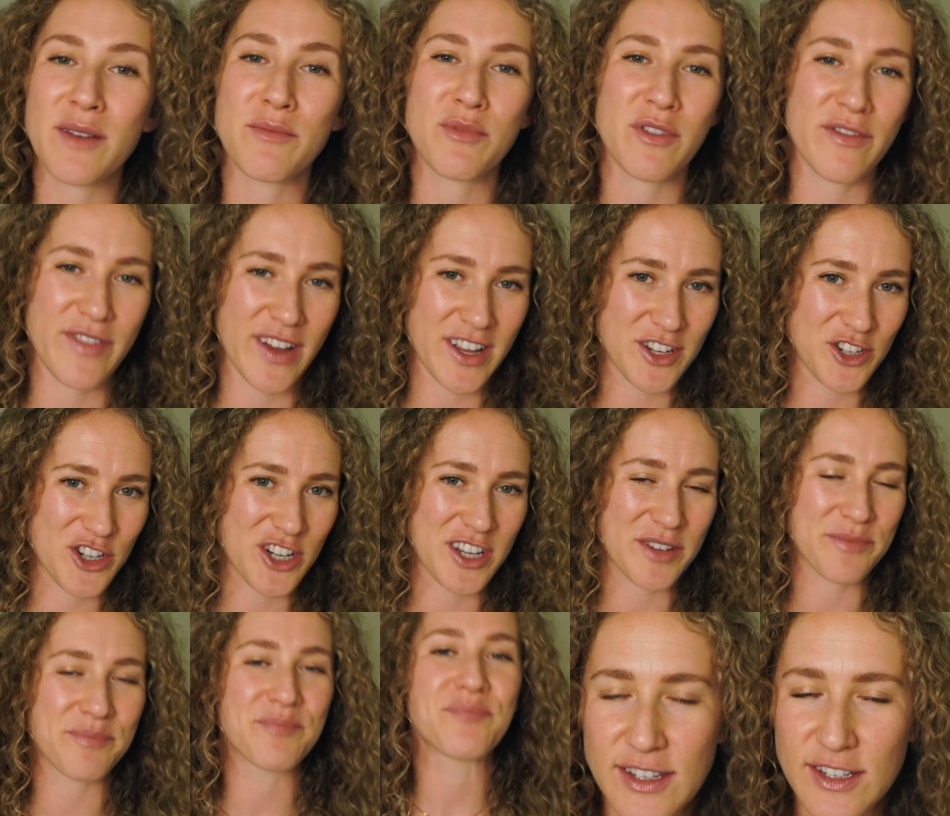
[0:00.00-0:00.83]
and
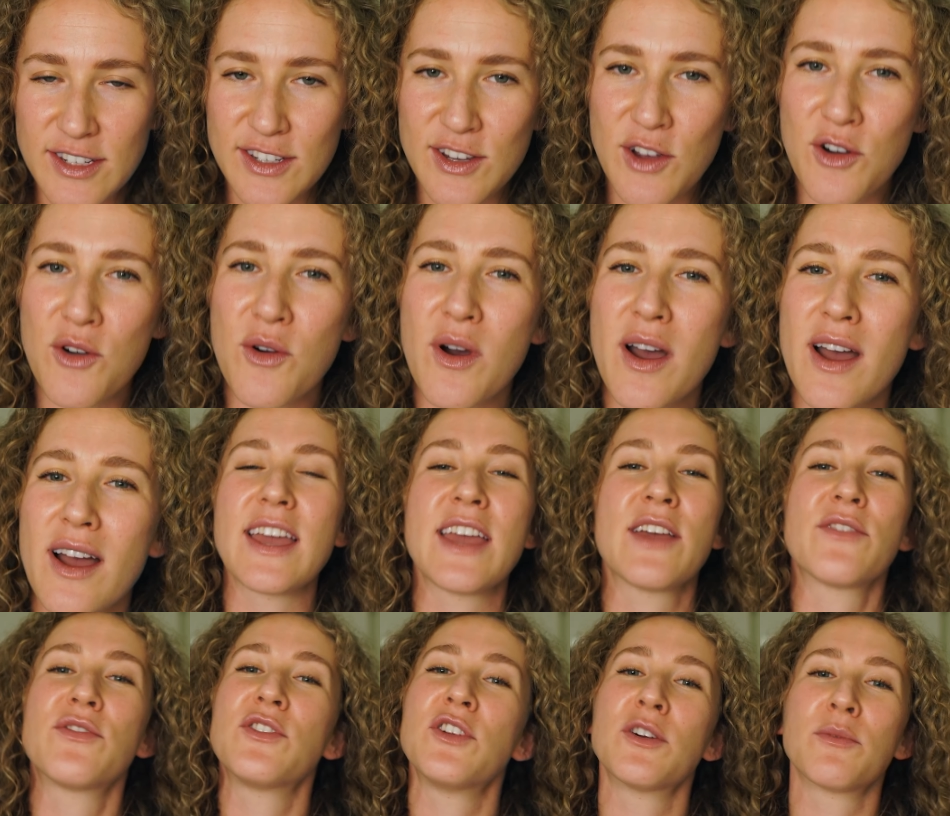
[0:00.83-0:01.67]
prevention. So
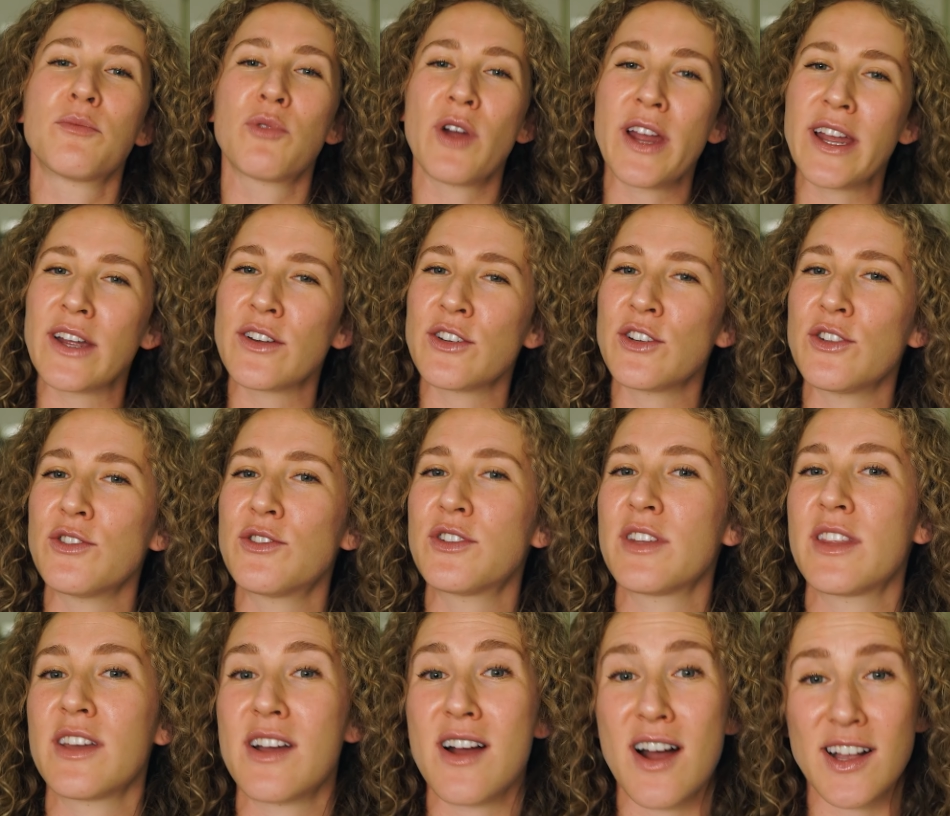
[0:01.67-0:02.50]
if you're brand new
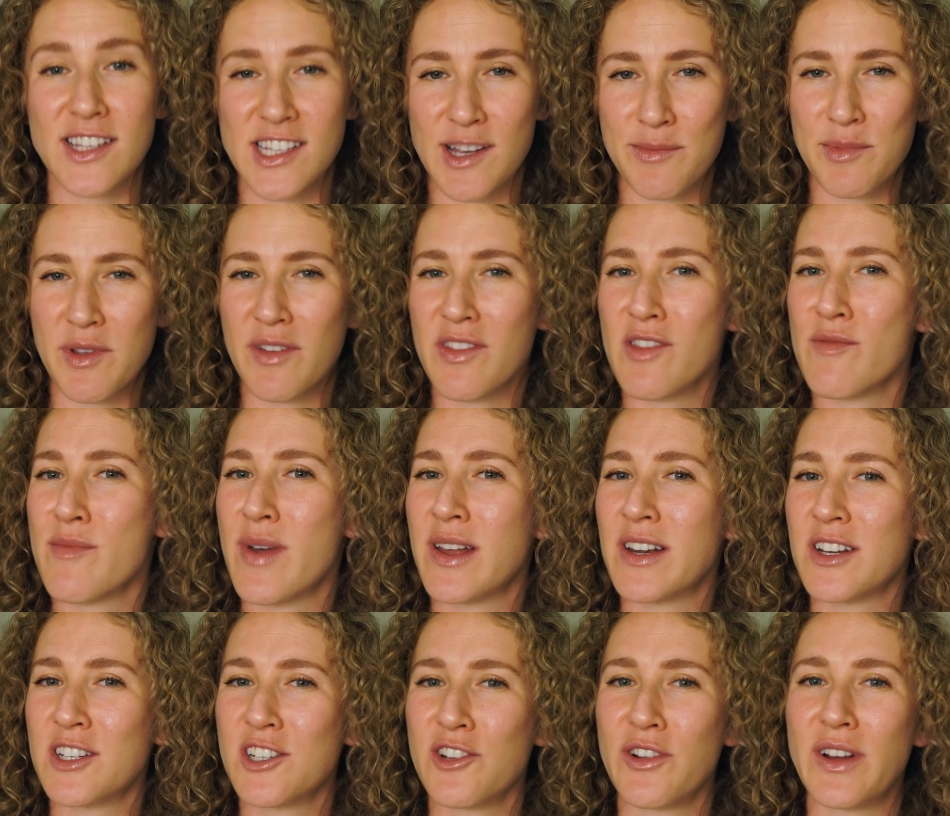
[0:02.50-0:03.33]
to the concept of the
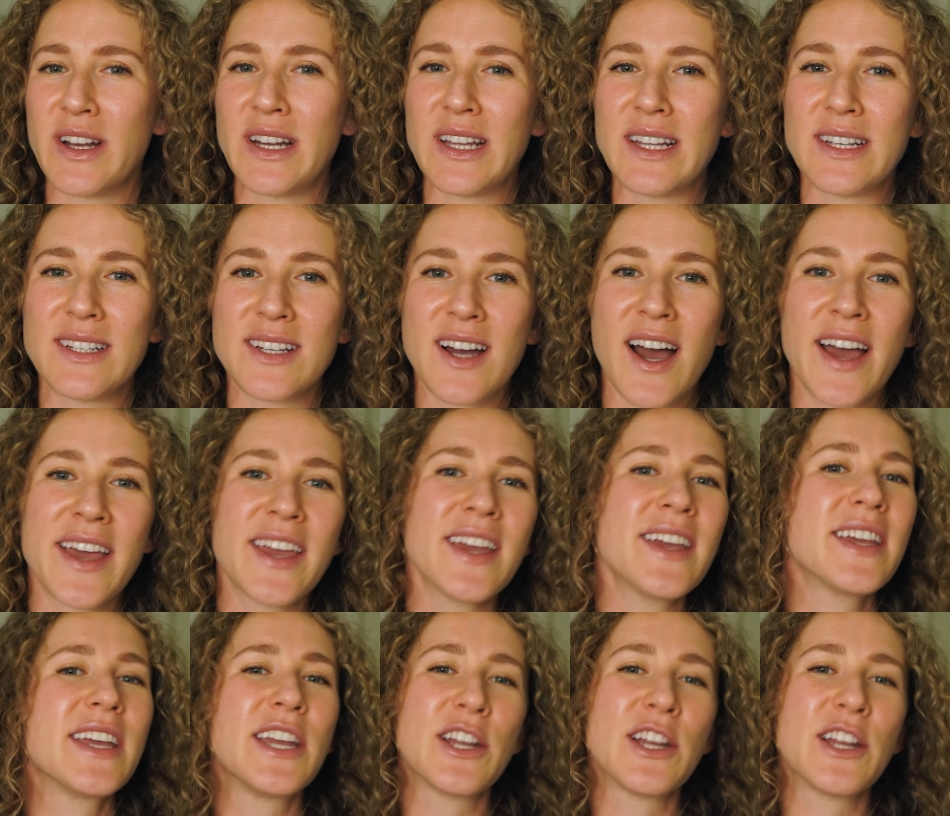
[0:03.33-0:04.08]
Mediterranean diet,